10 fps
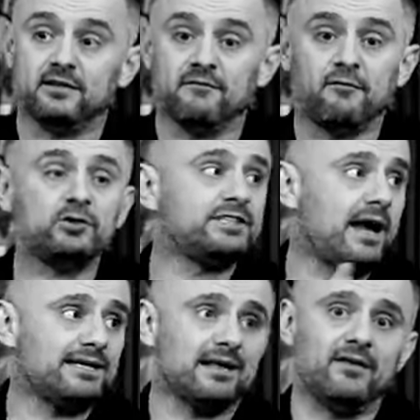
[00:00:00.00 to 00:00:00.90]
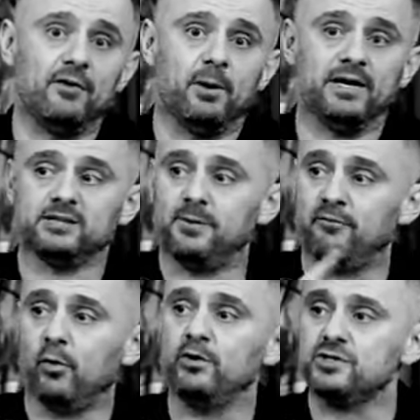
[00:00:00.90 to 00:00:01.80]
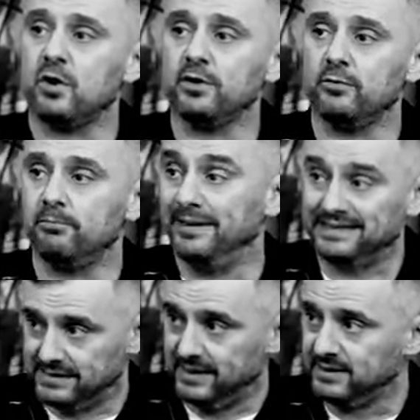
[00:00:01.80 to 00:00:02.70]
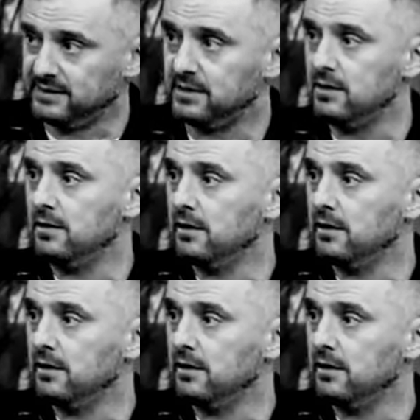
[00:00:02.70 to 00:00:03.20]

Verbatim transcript: it. The first thing I tell everybody is before you start your business,